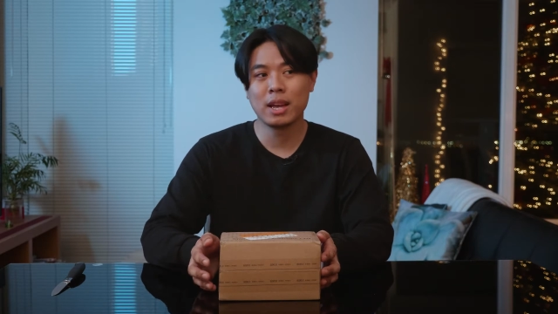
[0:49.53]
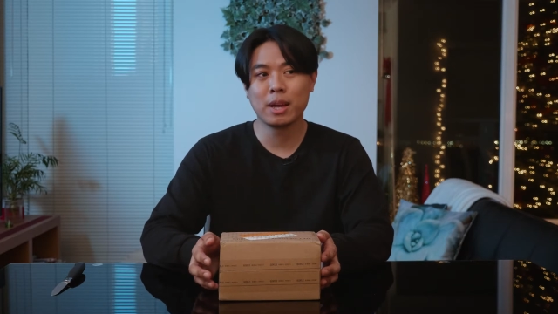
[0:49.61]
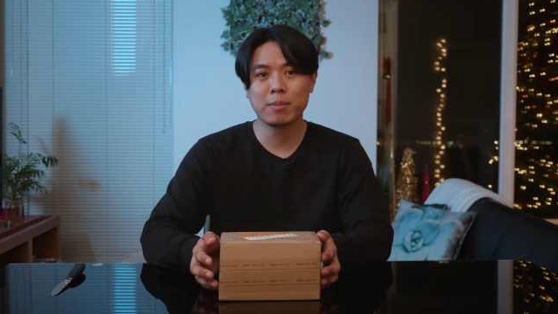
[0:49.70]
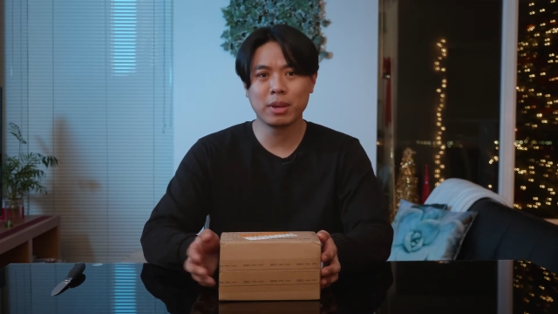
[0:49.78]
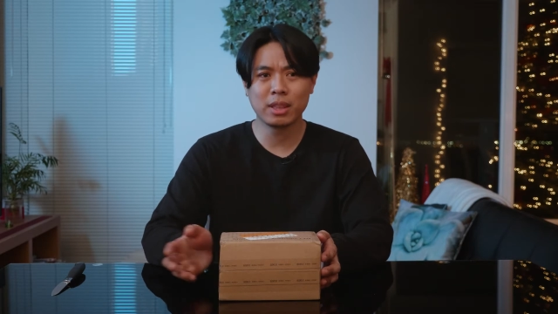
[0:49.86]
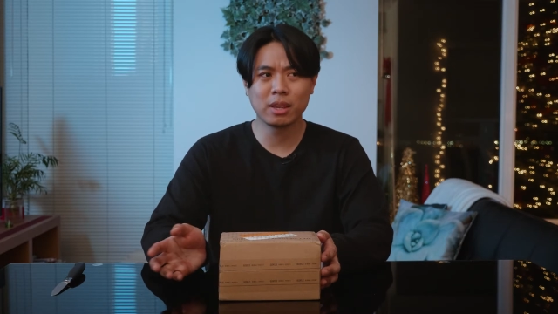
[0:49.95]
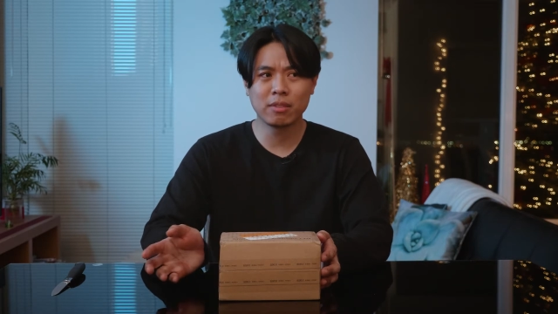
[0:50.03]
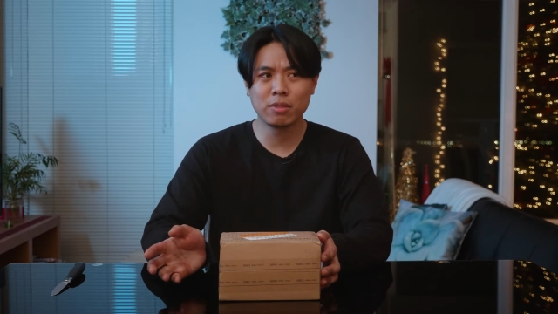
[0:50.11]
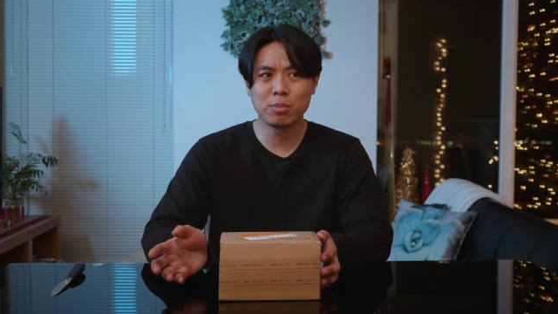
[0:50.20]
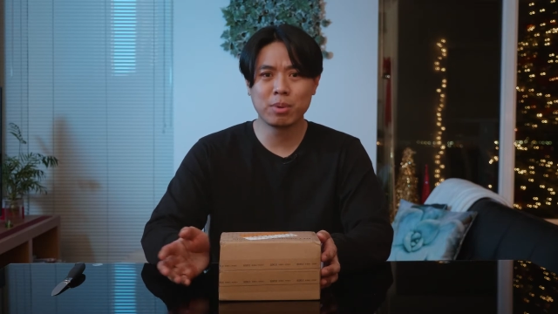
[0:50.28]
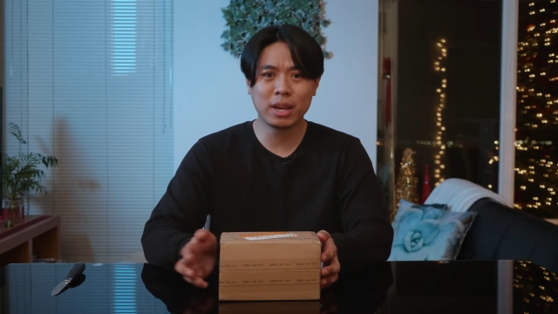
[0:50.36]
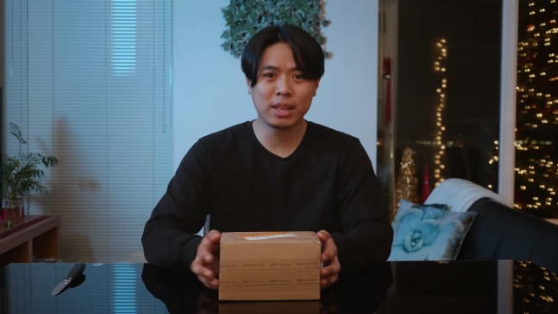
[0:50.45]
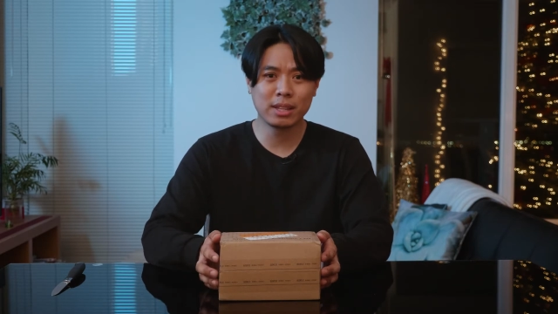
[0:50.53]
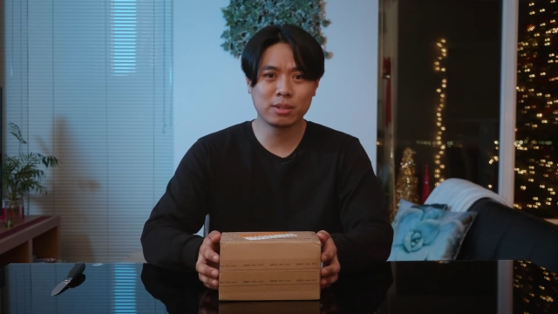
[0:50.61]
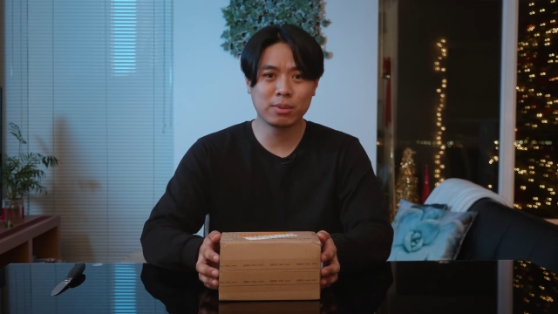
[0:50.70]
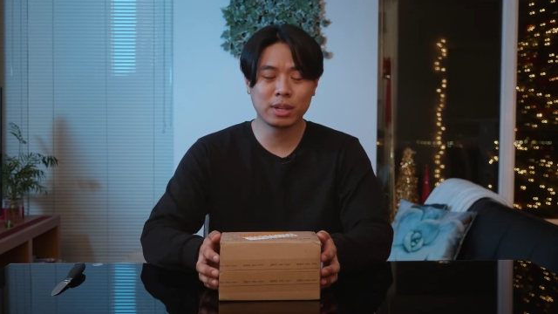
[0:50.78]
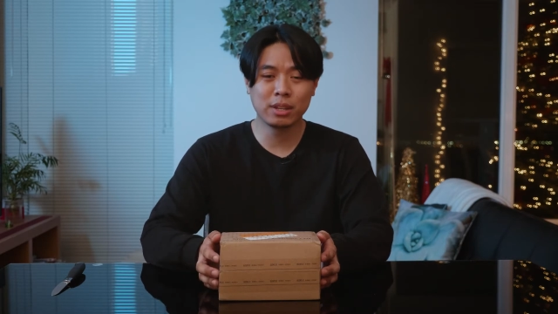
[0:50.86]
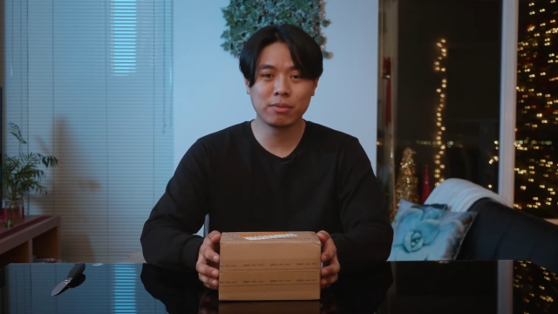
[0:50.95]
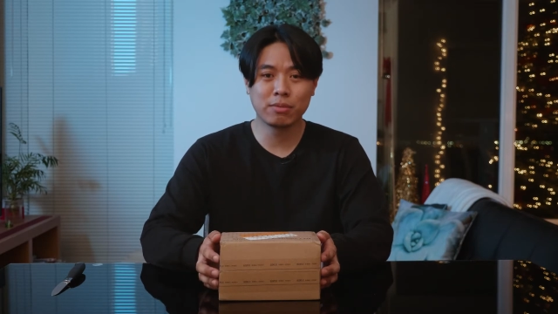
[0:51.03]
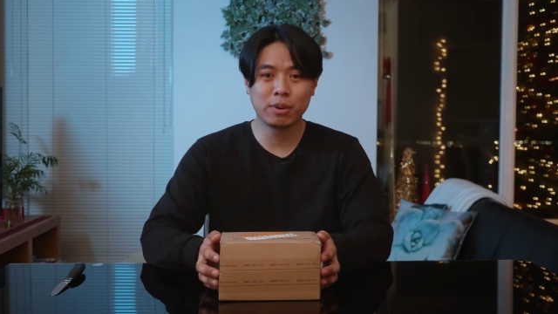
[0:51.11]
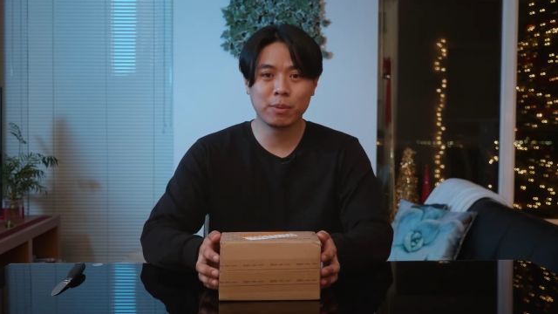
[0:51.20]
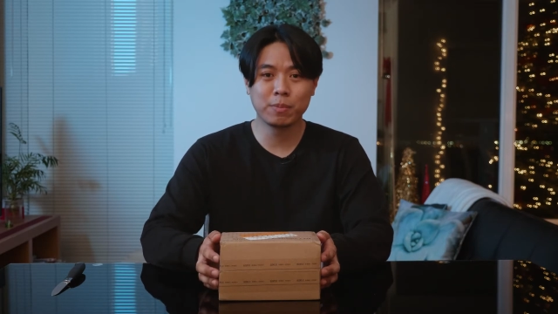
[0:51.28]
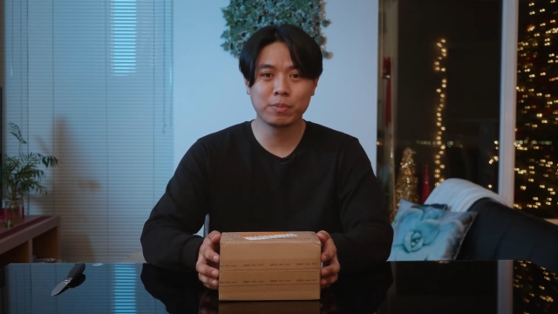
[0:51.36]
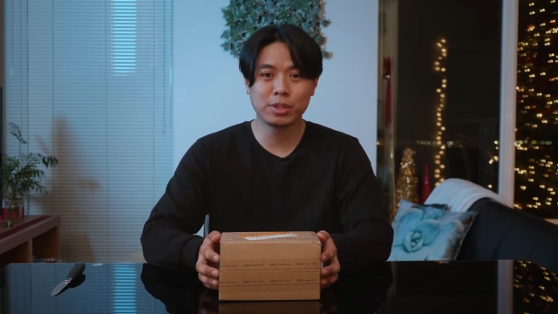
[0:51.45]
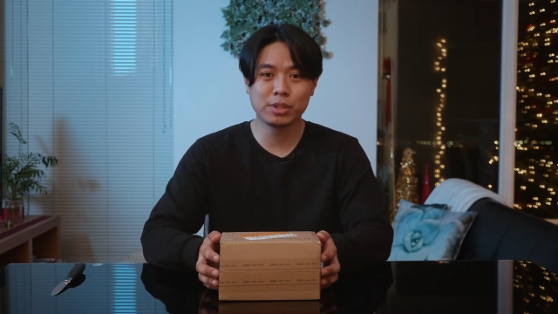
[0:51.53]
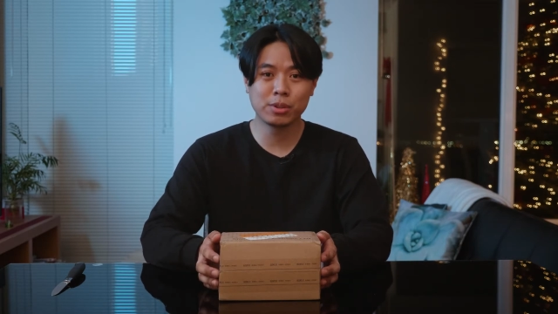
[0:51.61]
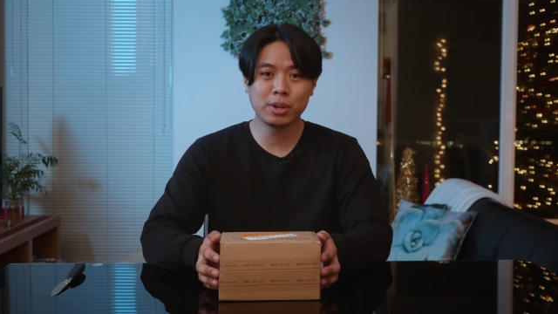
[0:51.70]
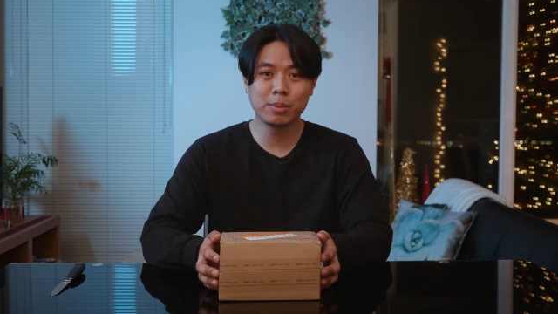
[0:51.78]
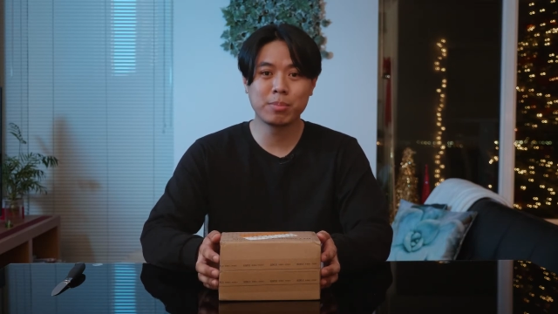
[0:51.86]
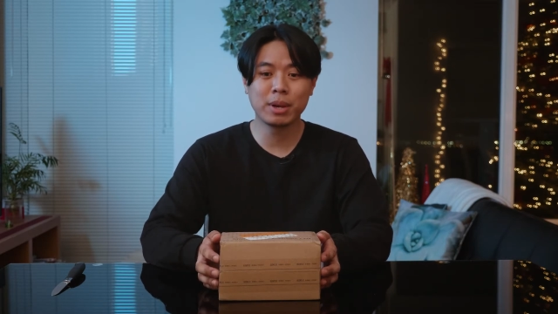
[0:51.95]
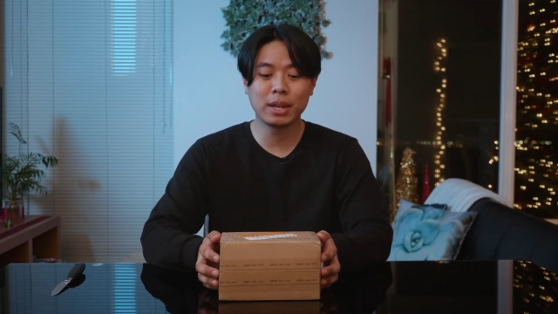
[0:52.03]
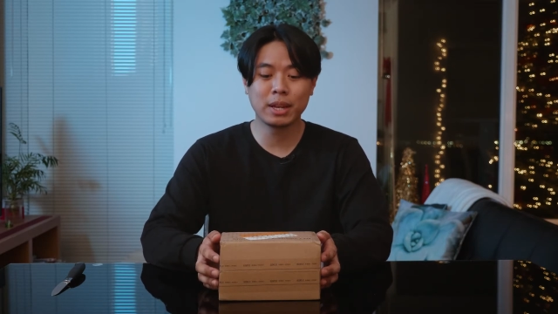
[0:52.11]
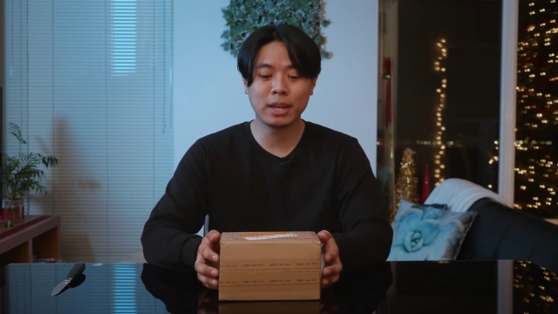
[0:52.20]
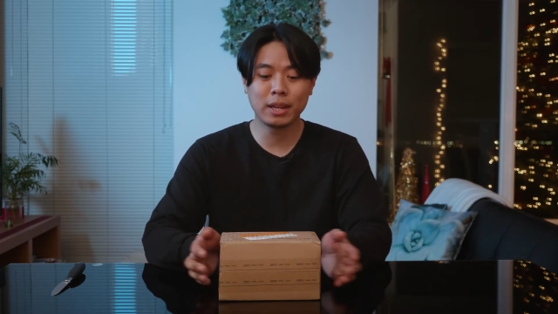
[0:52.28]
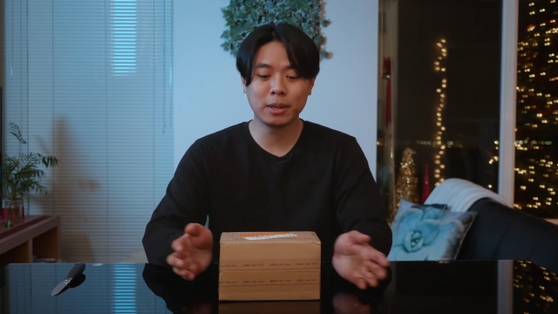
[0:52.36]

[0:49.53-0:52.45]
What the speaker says: I think if you buy that directly from Sirui, but